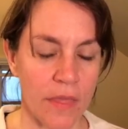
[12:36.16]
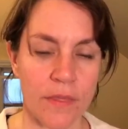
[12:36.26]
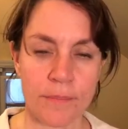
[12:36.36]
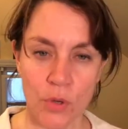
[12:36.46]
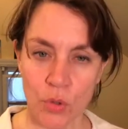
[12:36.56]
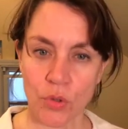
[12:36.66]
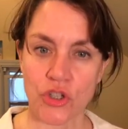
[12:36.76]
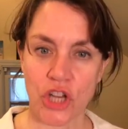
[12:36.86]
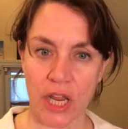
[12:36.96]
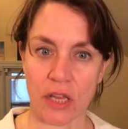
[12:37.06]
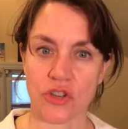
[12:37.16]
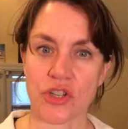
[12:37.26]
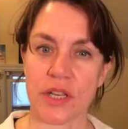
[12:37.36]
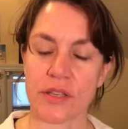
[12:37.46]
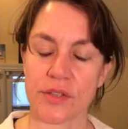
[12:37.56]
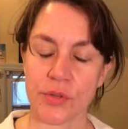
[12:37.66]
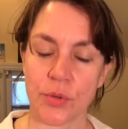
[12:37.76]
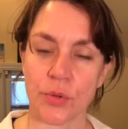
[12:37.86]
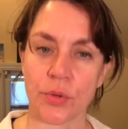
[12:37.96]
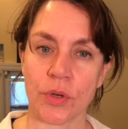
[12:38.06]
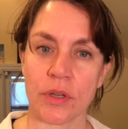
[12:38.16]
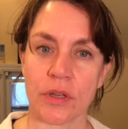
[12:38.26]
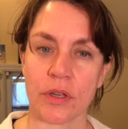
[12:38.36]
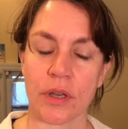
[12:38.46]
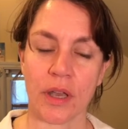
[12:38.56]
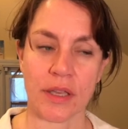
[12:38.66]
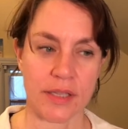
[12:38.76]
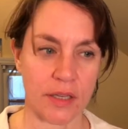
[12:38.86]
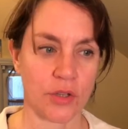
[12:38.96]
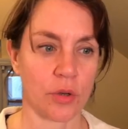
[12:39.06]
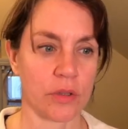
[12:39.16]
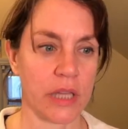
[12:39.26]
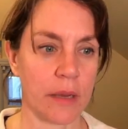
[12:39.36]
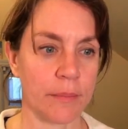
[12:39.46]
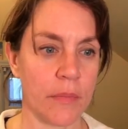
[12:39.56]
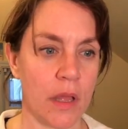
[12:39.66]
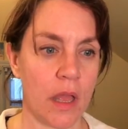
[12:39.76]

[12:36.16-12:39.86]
the mood changed as soon as I told them.